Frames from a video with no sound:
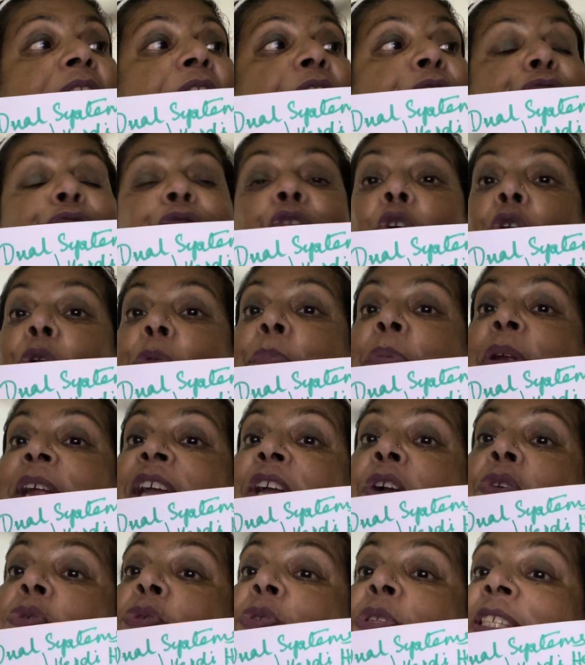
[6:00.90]
and
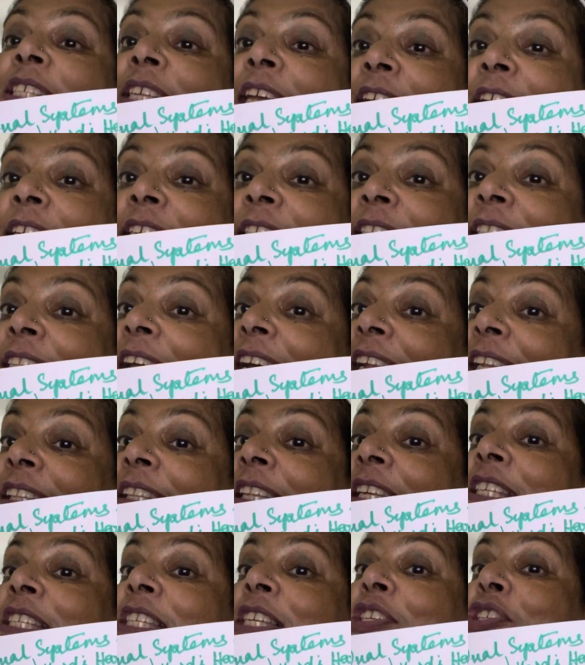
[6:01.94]
Folbray who says that
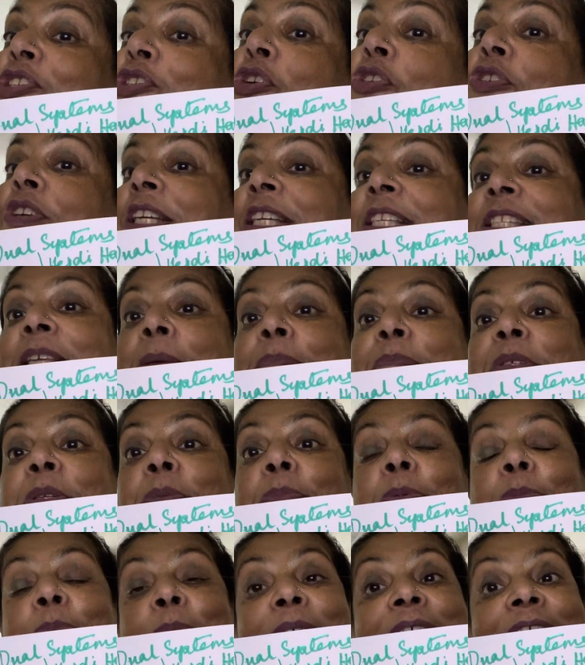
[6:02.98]
this is not
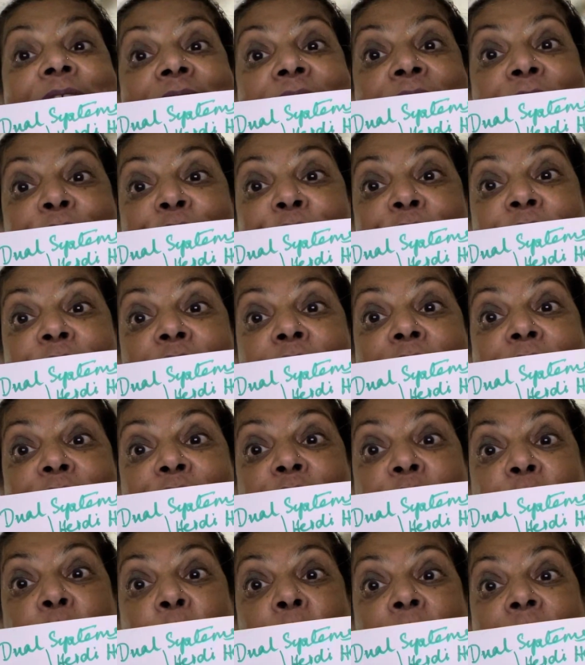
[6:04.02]
acceptable by
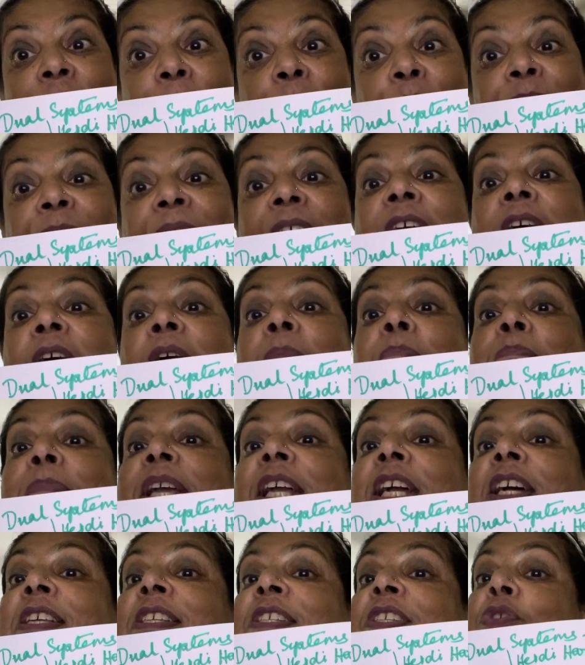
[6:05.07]
everyone,
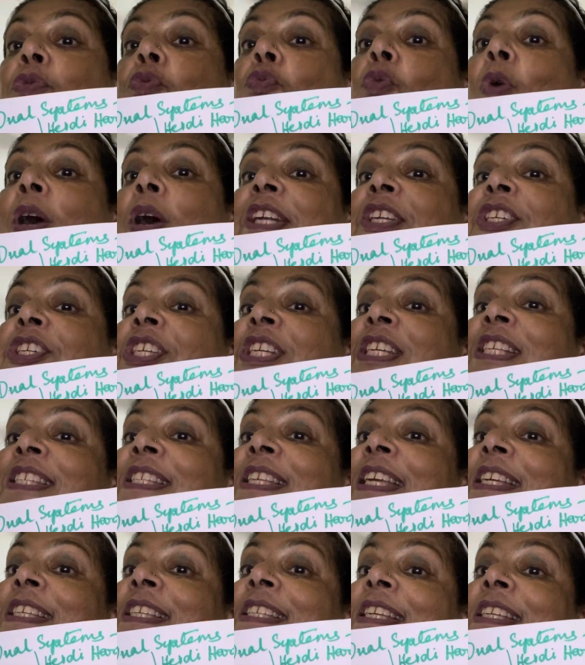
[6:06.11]
because what she
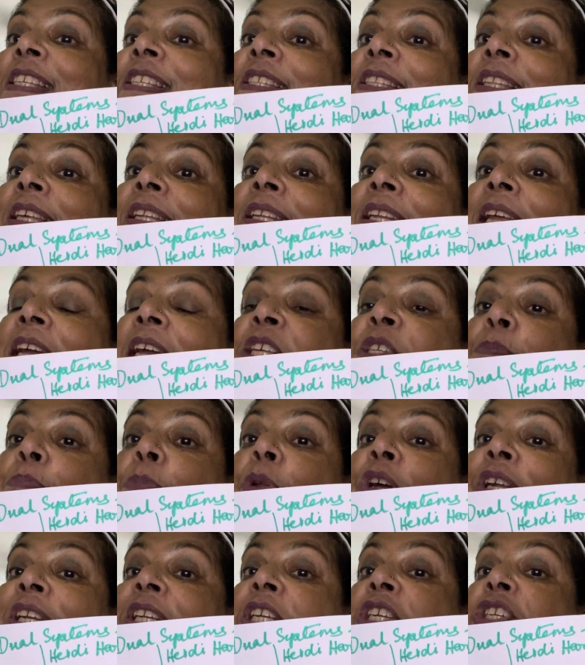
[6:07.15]
says is that
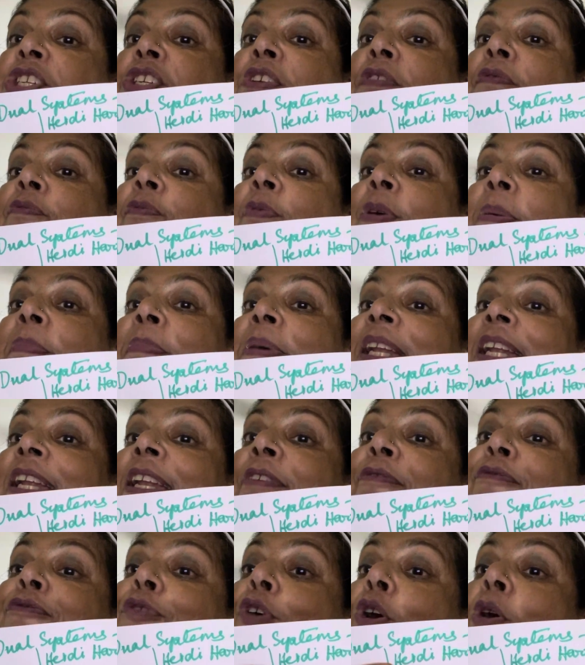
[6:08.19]
exploitation of women
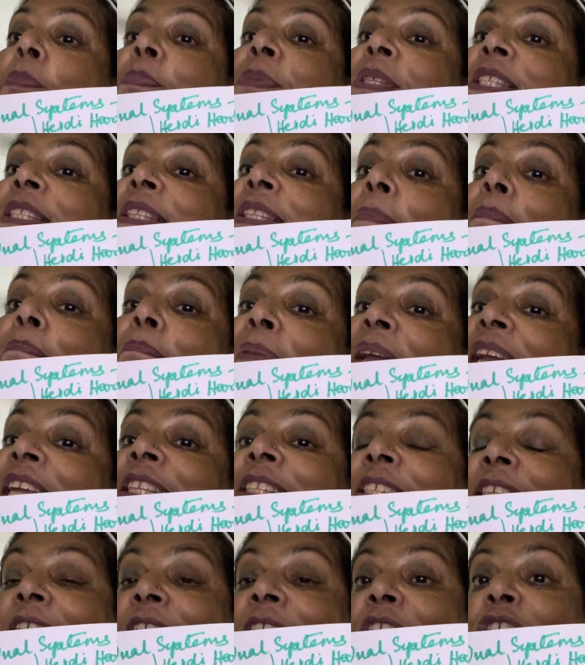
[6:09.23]
forms the
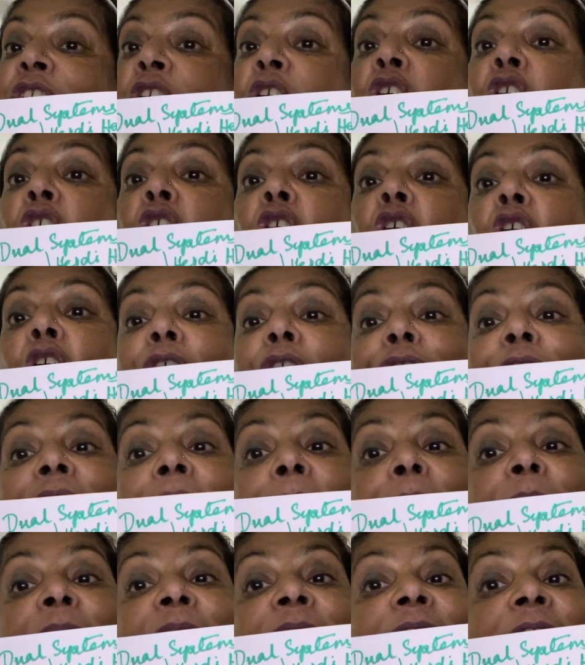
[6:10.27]
basis of
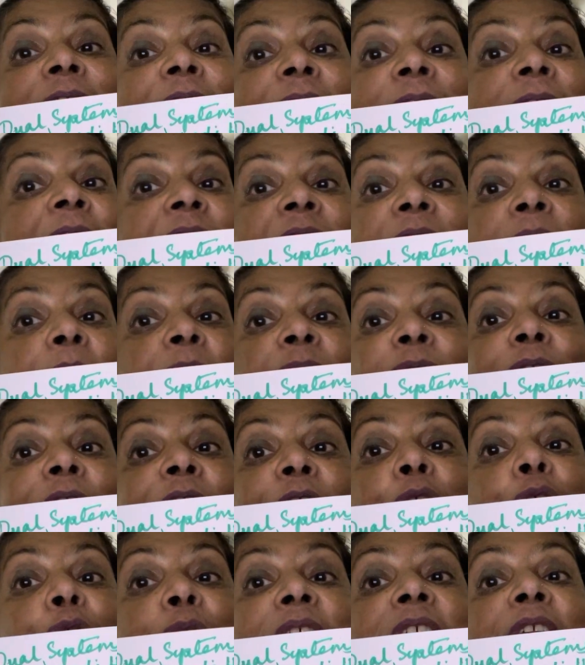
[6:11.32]
capitalist system.
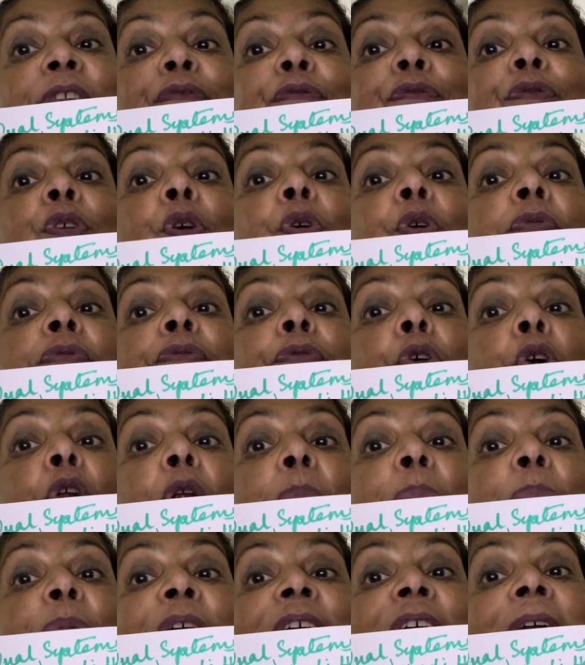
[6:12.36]
Ferguson and
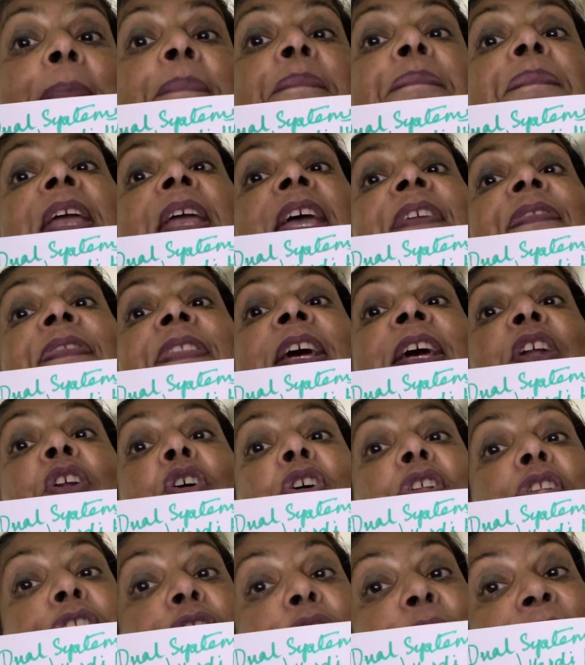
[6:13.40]
Folbray, they're
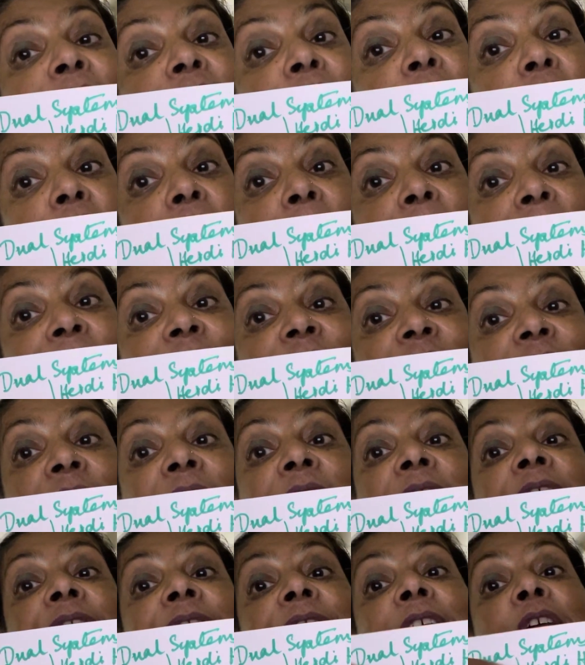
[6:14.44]
also economists,
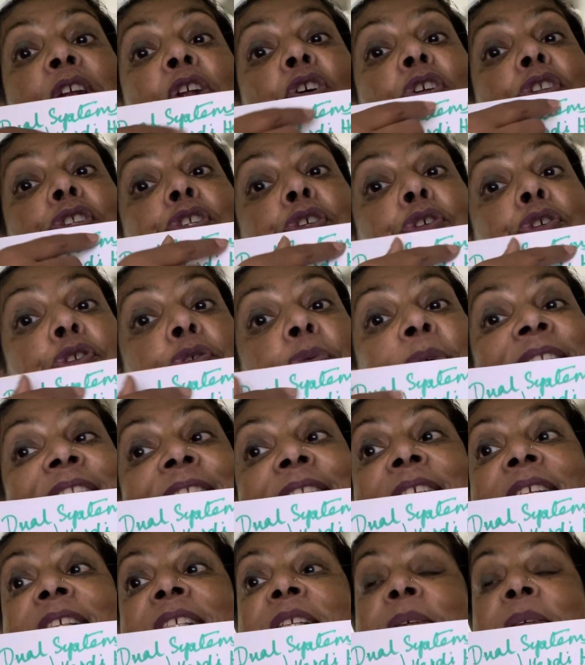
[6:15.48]
they're also dual
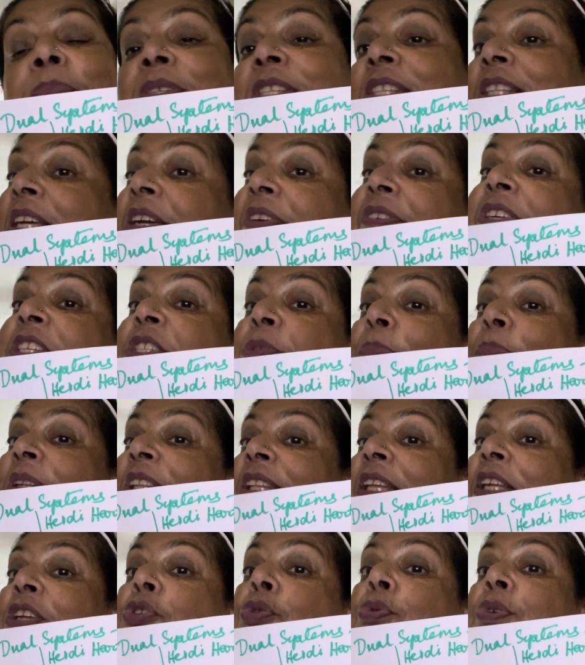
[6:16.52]
systems theories, but
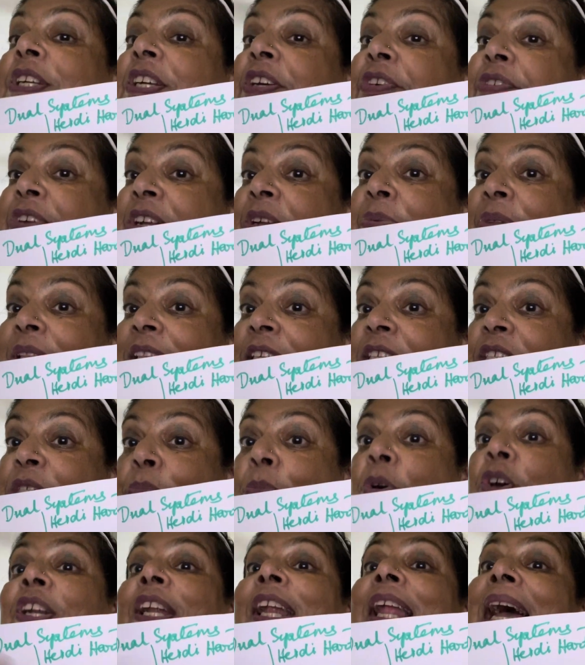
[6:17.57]
they don't agree with this
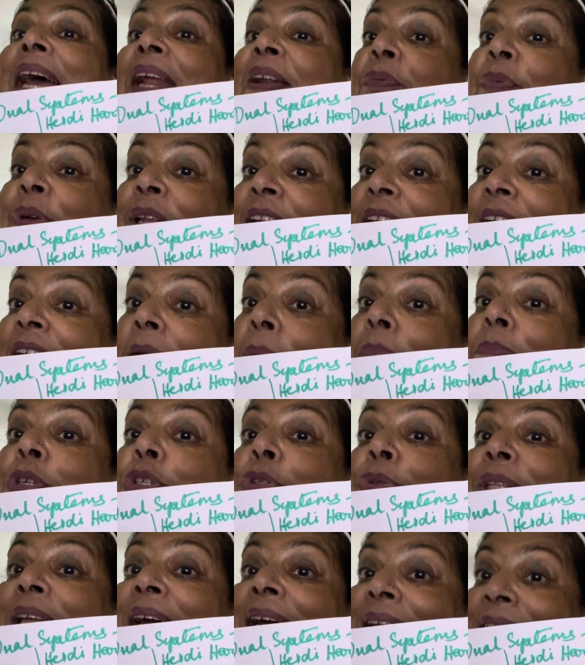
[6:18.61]
model, and we'll come to
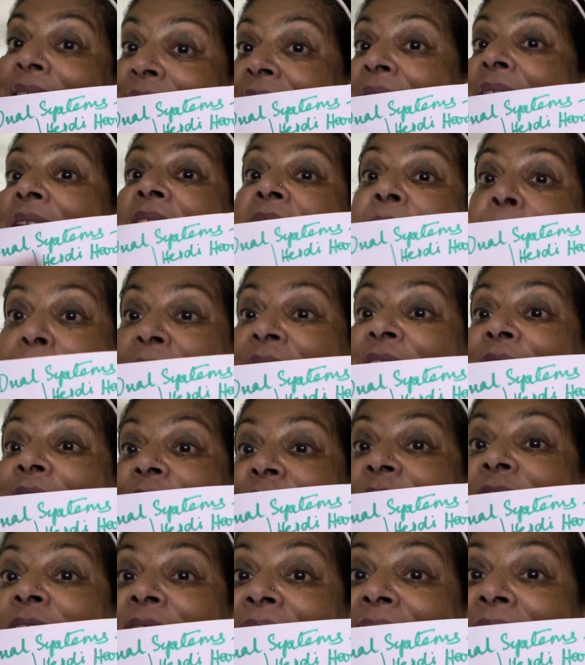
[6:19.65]
that in my
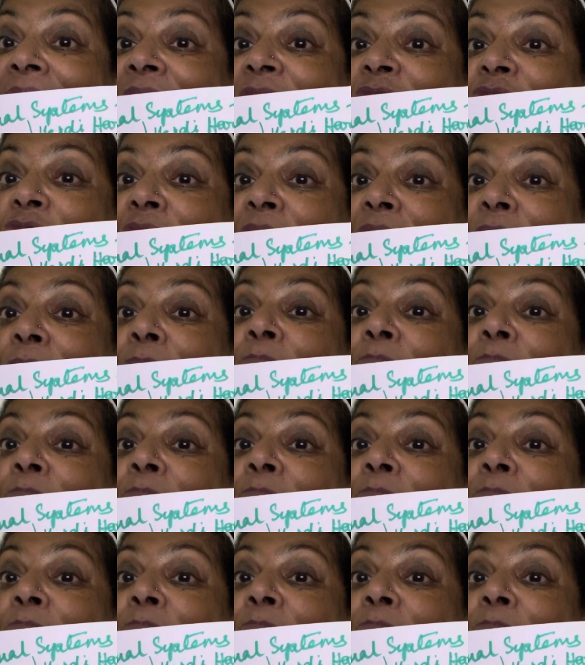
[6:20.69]
next lecture.